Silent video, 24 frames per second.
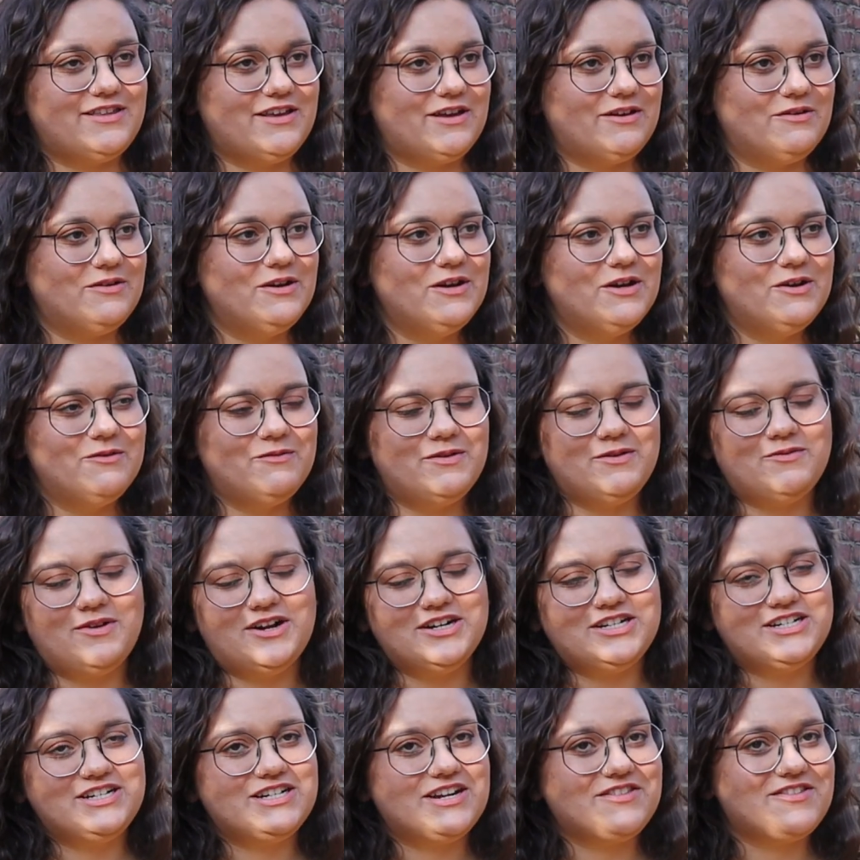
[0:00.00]
so we
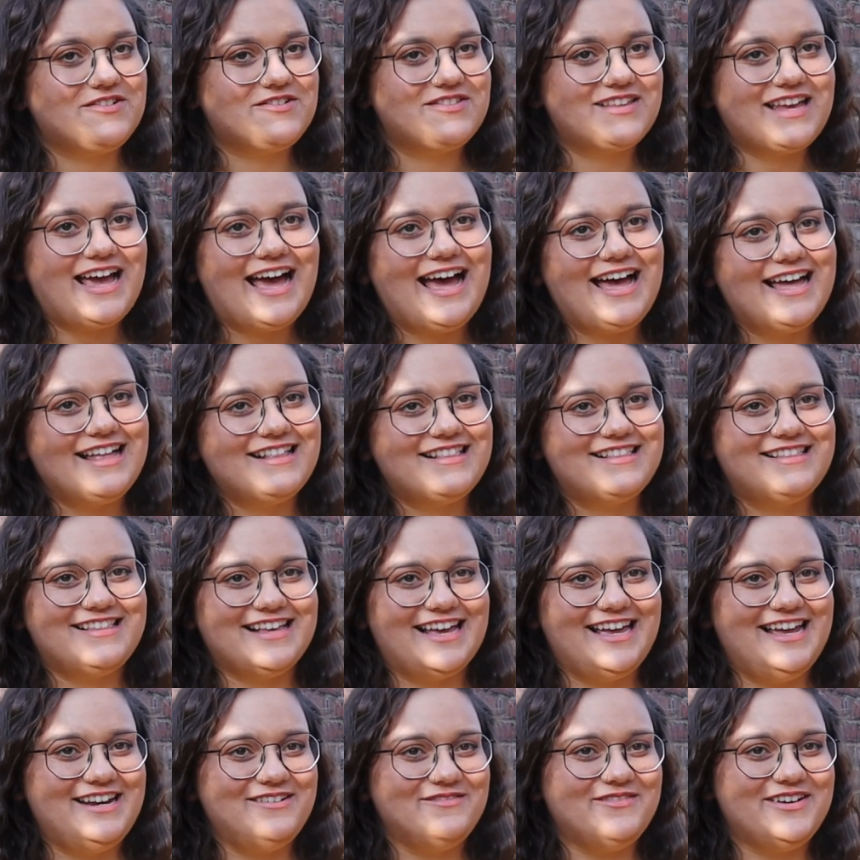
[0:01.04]
watch each other's cats
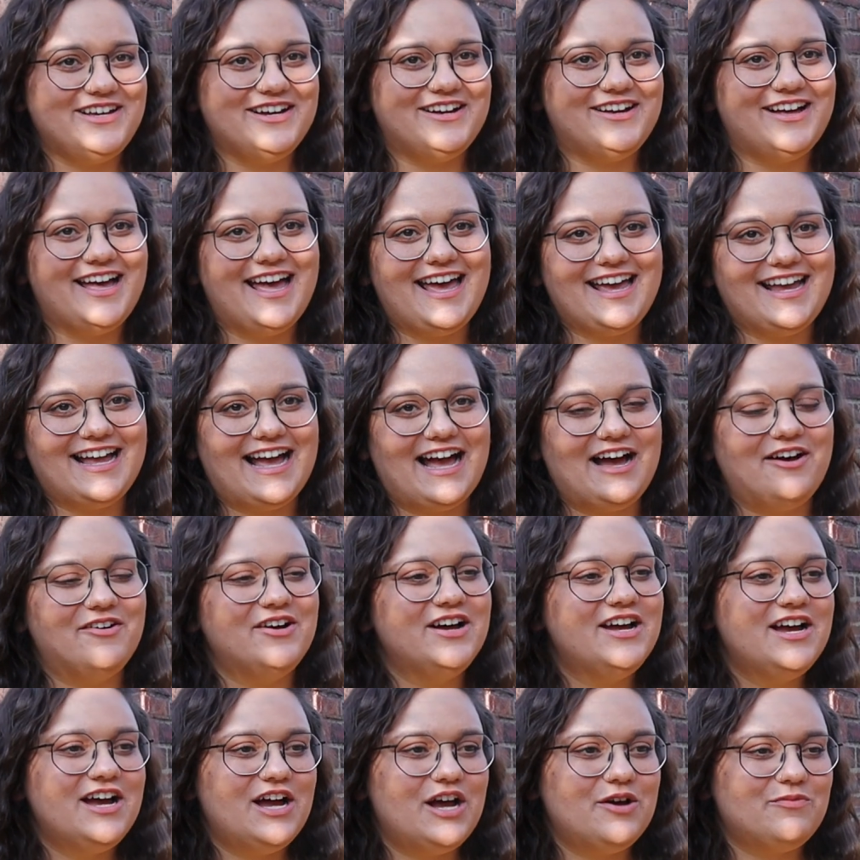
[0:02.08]
and we all hang out,